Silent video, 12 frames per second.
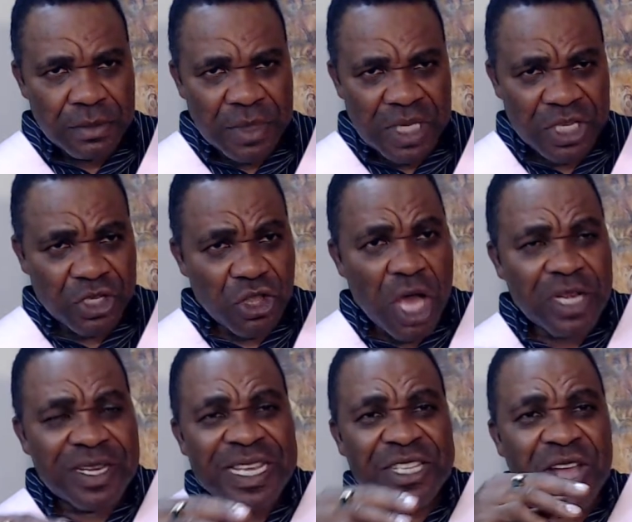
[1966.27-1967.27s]
It's
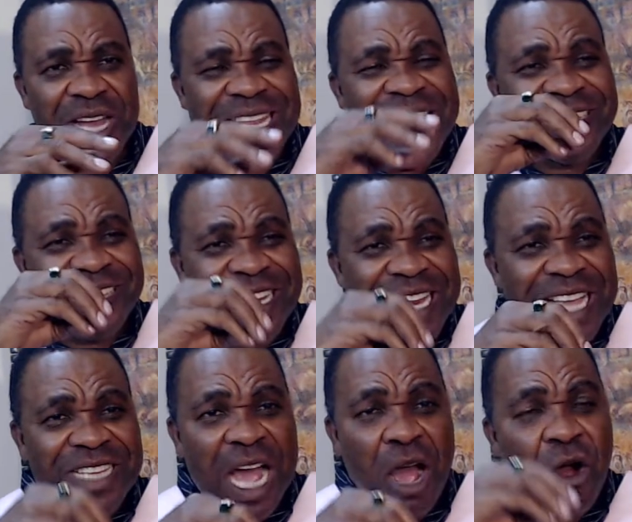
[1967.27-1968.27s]
not, it's not a
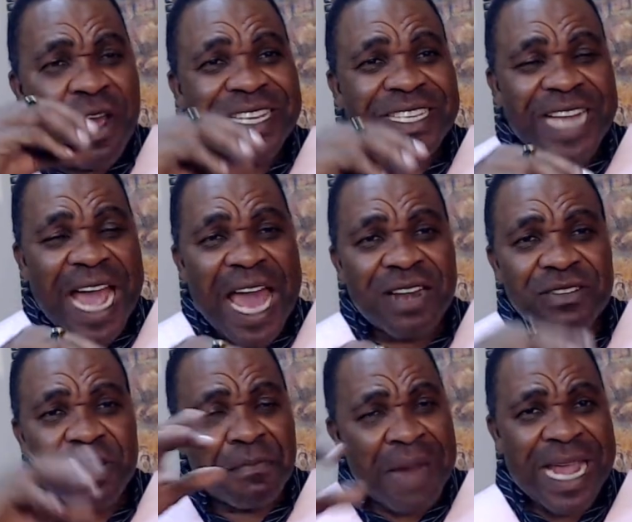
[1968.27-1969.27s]
teenager or a
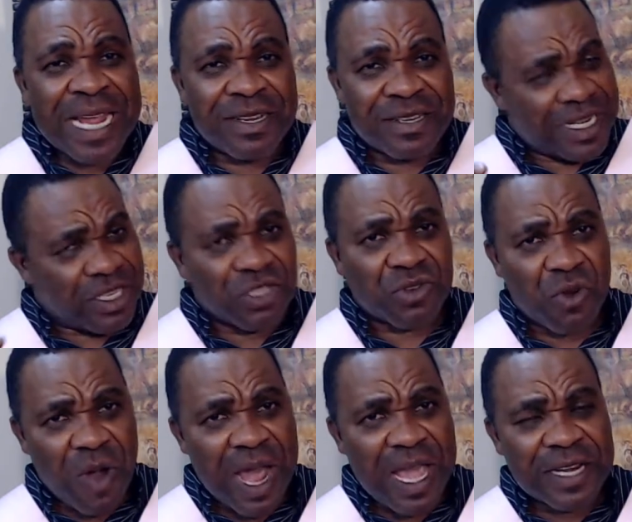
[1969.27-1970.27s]
child mind that is required.